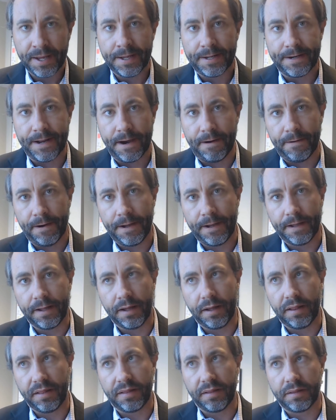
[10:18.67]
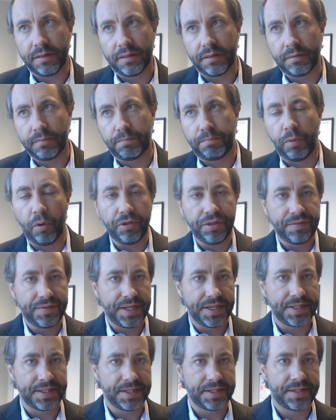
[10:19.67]
Now, both of
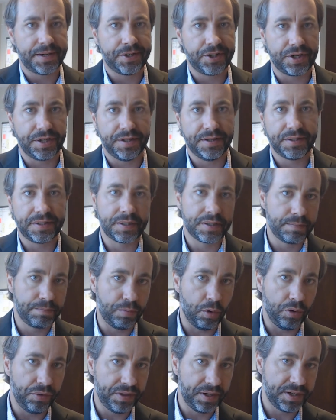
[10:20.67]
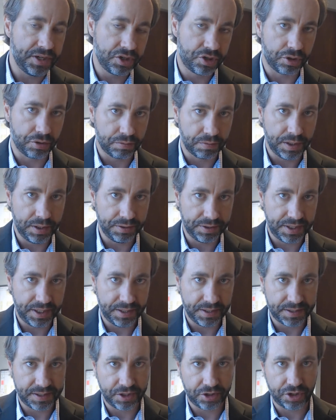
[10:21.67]
these decisions, both the Digital Realty
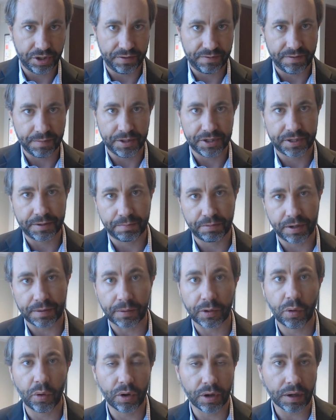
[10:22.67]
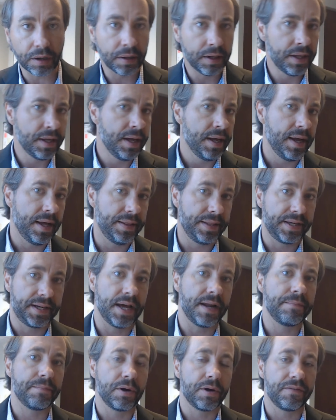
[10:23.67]
decision from the Supreme Court and the
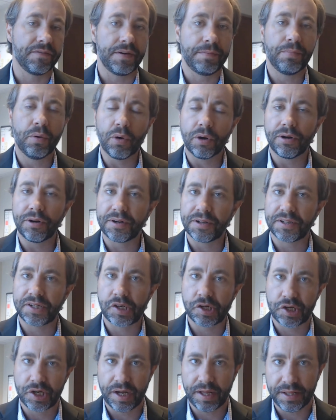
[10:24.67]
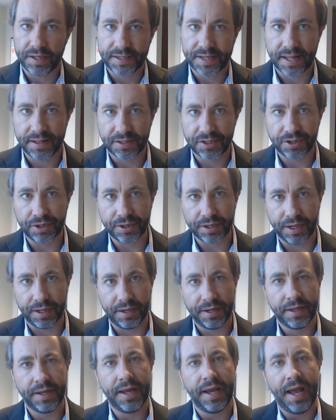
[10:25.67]
Genberg Reporter decision out of the 10th Circuit,
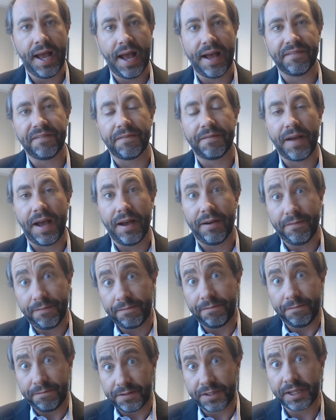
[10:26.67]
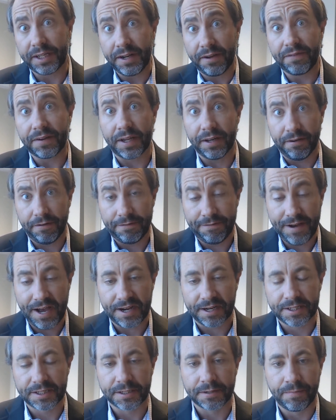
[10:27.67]
have significant
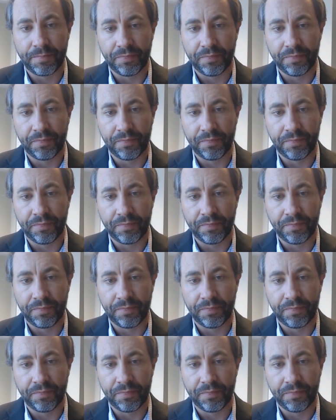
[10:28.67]
effects.